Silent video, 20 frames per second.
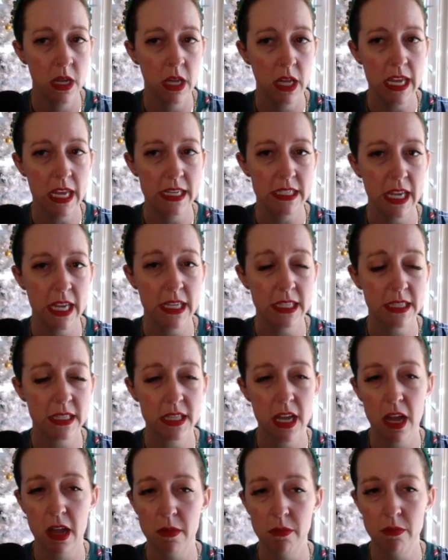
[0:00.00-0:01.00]
It takes
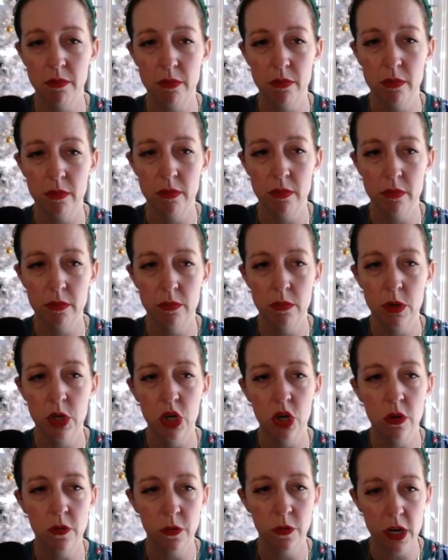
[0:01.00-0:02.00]
some
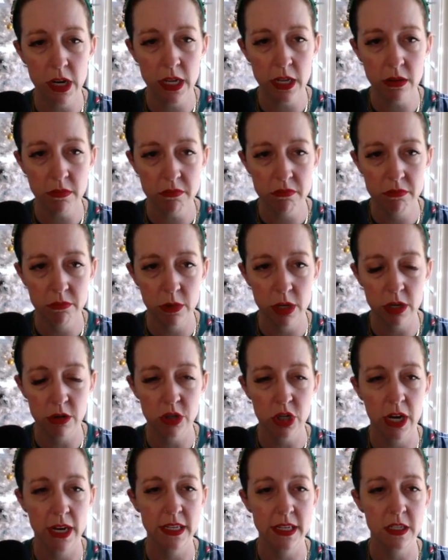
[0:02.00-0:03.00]
maneuvering when you're
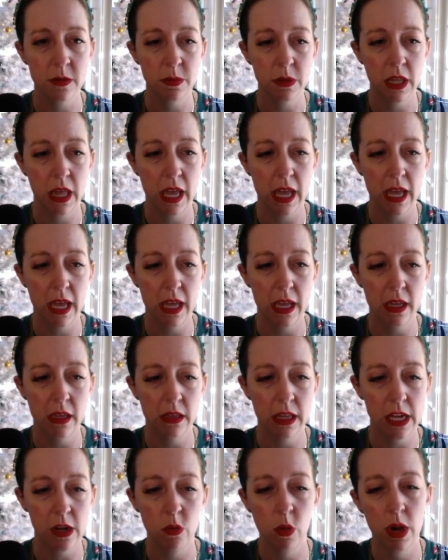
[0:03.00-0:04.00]
trying to play
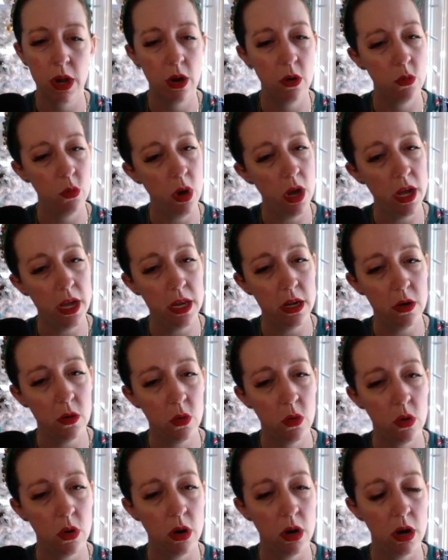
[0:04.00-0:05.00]
like one-on-one,
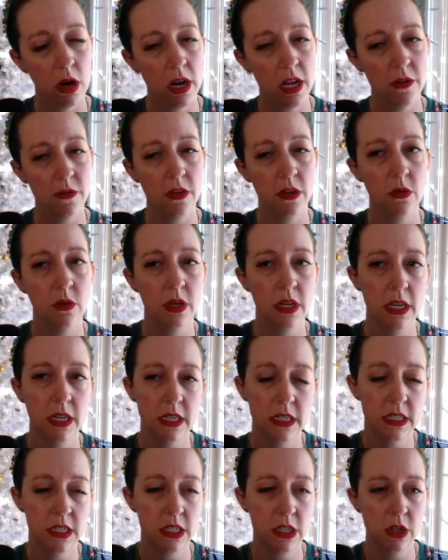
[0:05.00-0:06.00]
or if you
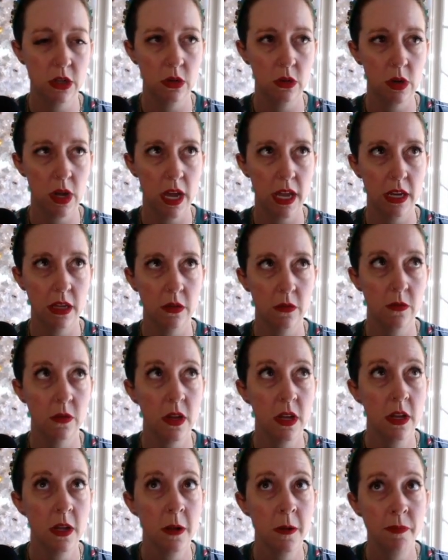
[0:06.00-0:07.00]
needed to kind of
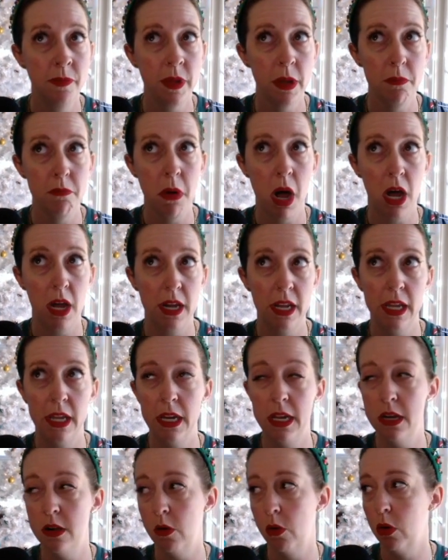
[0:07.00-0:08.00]
mod it
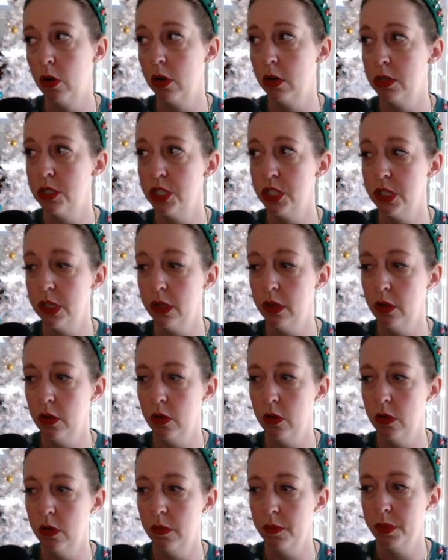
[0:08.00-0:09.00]
in order
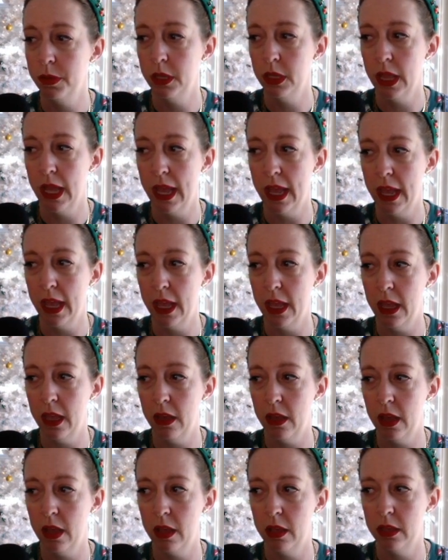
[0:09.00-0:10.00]
to
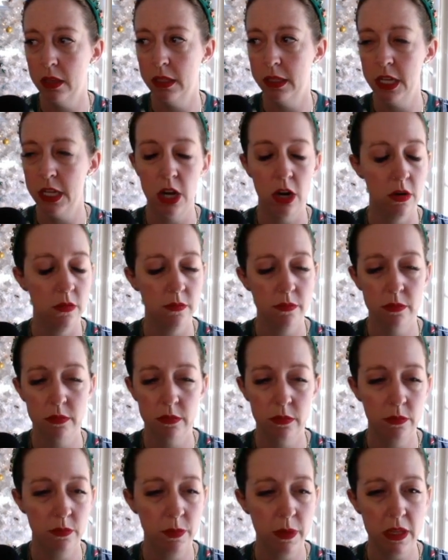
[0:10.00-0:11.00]
play, you know,
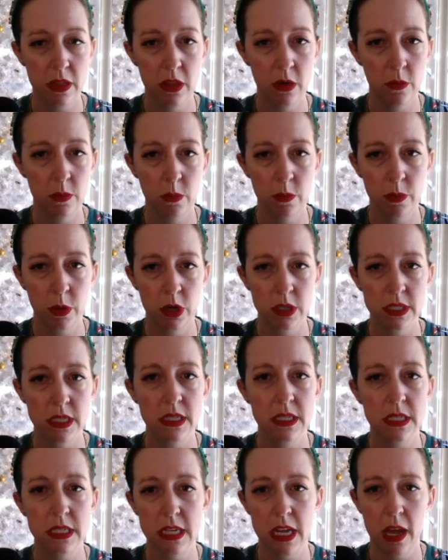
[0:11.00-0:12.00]
be the
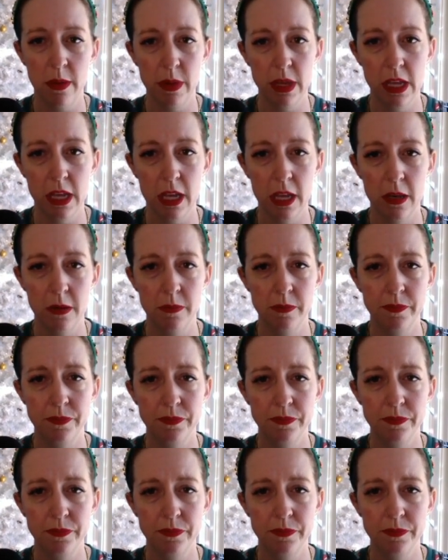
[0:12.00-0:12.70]
person DMing it.